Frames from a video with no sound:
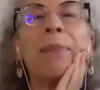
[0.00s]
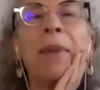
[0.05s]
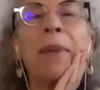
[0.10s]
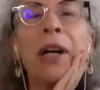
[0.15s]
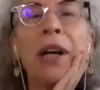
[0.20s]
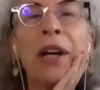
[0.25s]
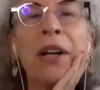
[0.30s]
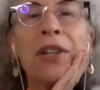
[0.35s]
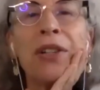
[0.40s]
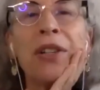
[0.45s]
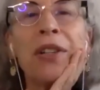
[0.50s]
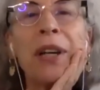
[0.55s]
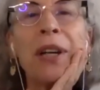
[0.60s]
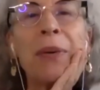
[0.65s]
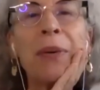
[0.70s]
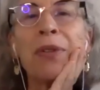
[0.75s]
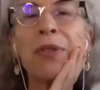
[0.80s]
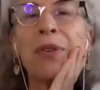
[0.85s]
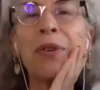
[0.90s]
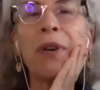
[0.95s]
much. That
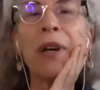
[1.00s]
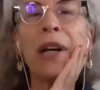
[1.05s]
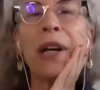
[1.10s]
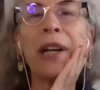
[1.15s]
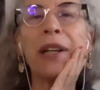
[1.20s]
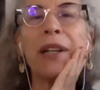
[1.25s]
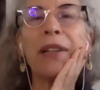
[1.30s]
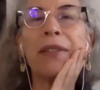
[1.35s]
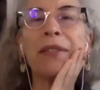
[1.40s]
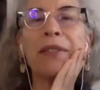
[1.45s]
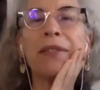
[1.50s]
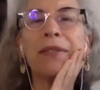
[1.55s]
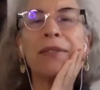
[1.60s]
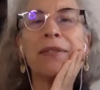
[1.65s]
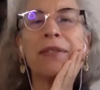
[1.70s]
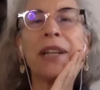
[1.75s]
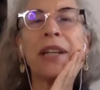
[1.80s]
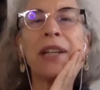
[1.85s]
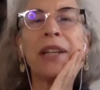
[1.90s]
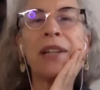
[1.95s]
was great.
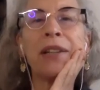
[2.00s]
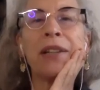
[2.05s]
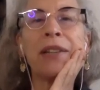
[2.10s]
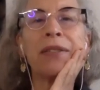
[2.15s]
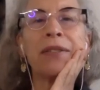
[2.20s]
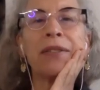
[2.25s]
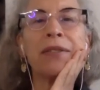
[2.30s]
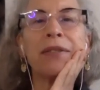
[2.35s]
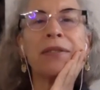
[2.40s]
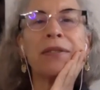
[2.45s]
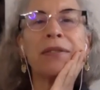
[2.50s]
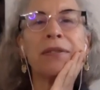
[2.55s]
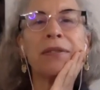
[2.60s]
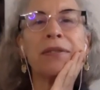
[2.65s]
Thank you. You're